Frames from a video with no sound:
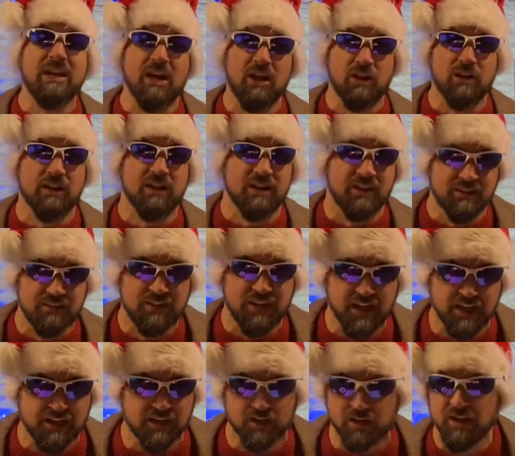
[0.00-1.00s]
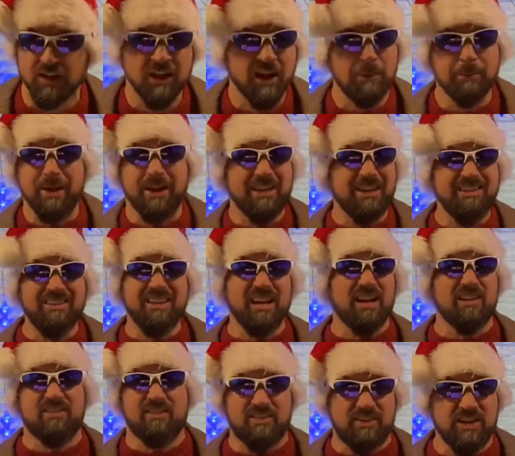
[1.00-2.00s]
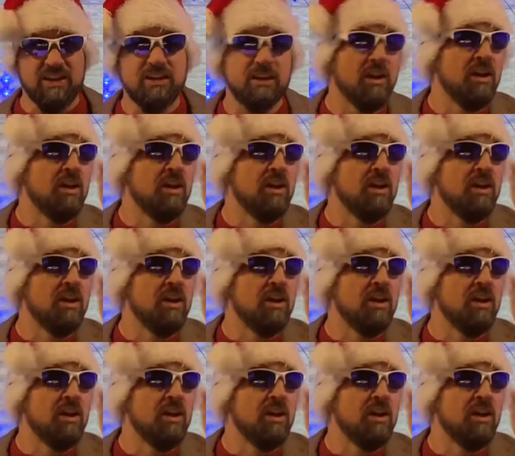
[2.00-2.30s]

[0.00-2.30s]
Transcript: Elliott, his kicker. I'm like, he's not Zeke.